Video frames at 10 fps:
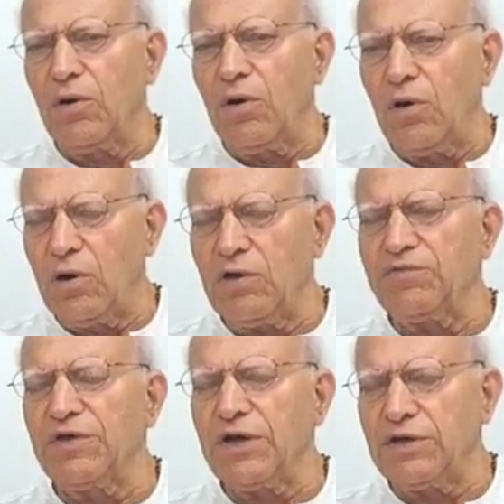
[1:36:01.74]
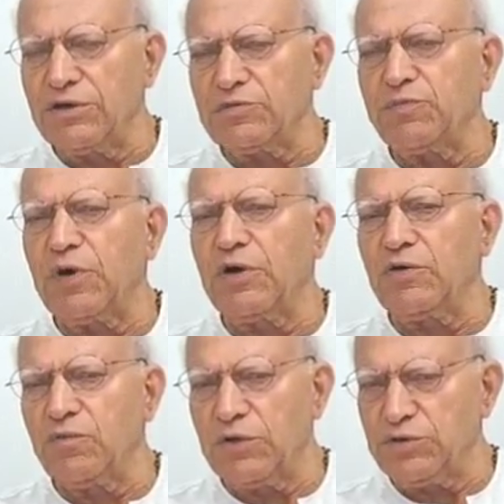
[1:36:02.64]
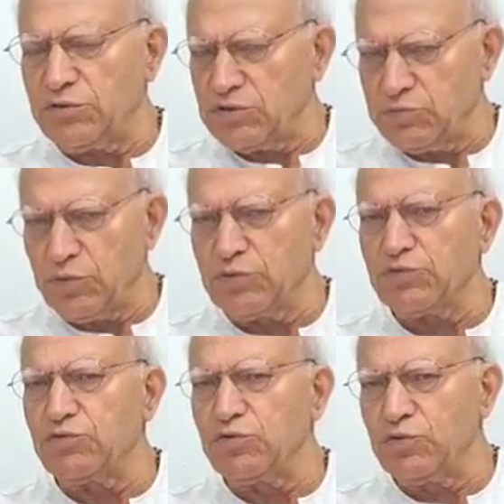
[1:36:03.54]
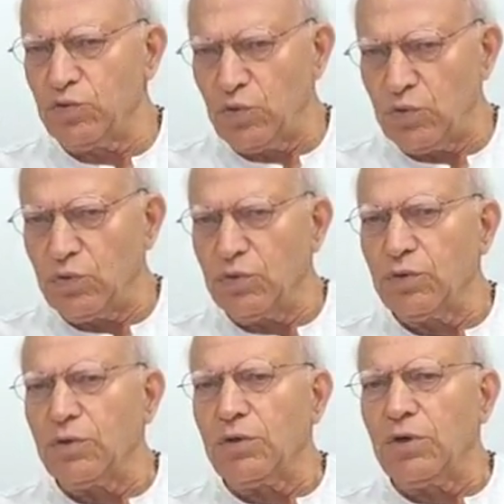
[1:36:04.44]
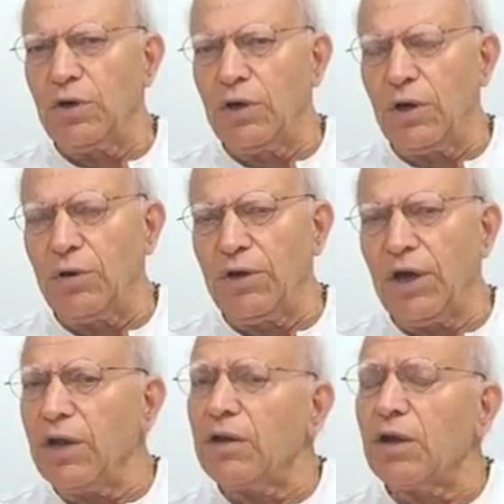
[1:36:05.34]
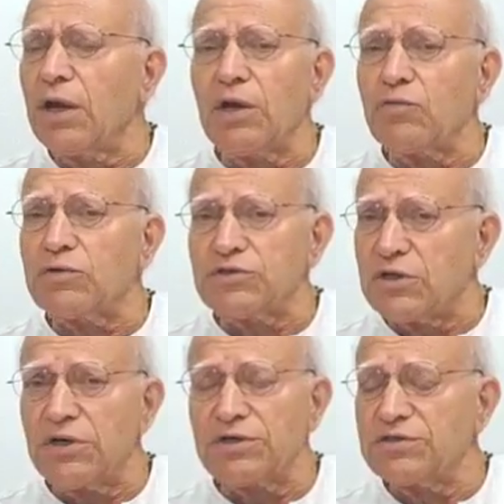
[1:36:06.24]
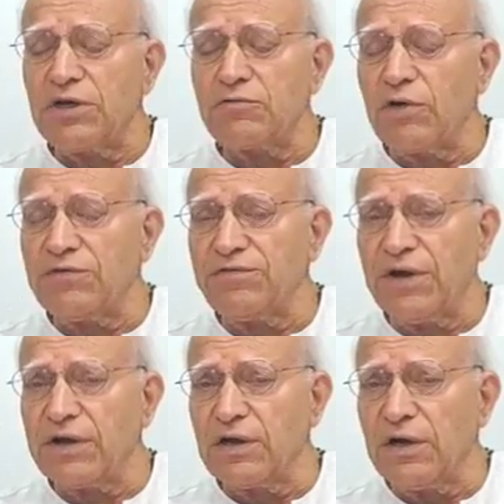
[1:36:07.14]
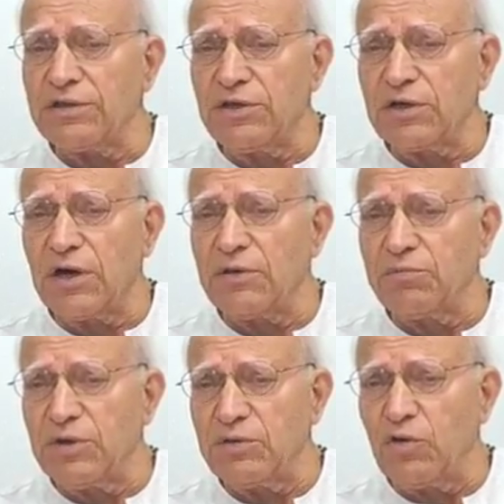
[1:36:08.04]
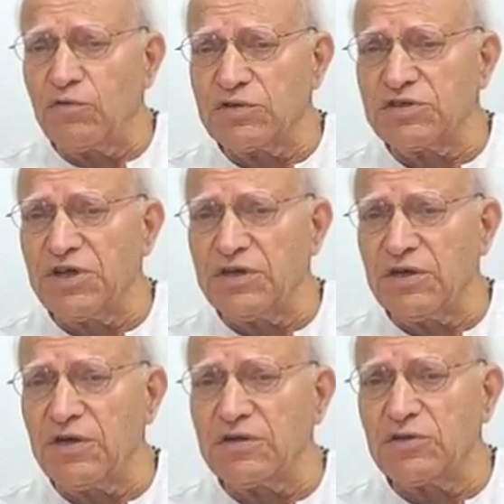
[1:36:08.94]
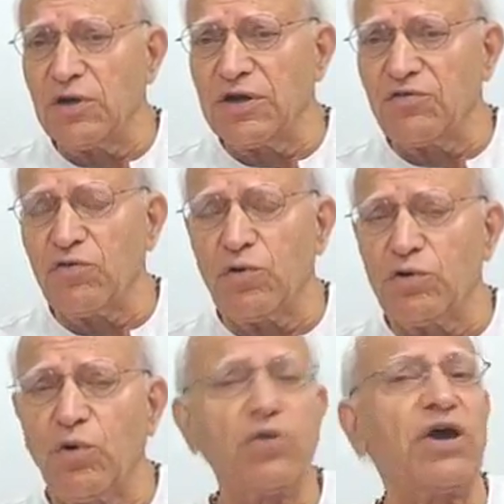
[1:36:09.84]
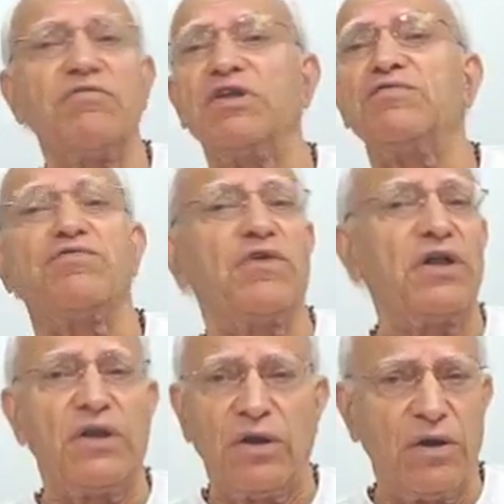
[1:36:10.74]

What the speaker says: all of that is part of what you're supposed to do. And to a certain extent, quite frankly, I think I may overstate it. It's not as though don't have any fun.